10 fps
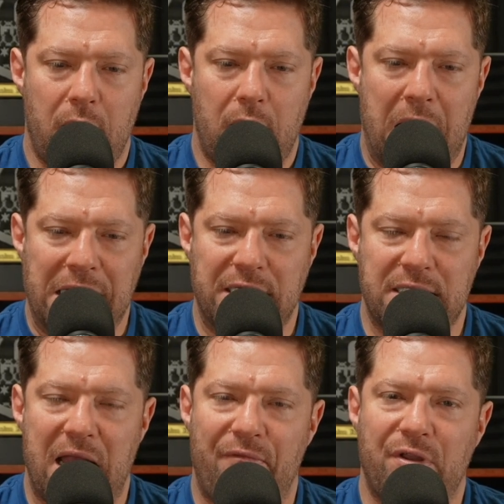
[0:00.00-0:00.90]
I
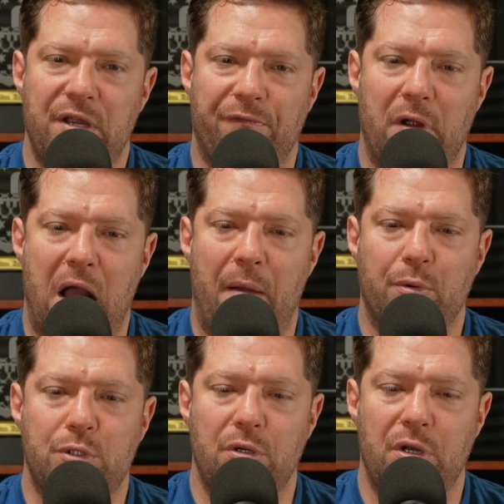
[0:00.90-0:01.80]
just have a different
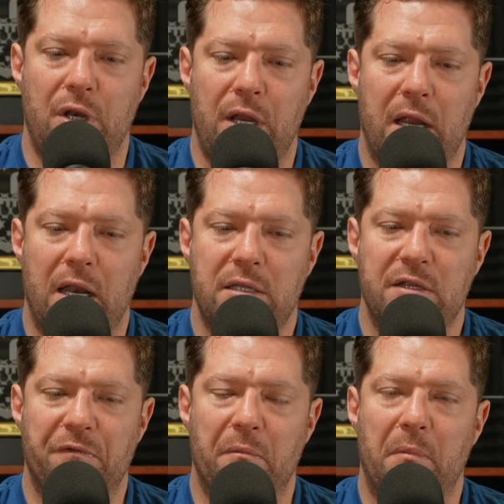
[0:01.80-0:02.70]
opportunity and a different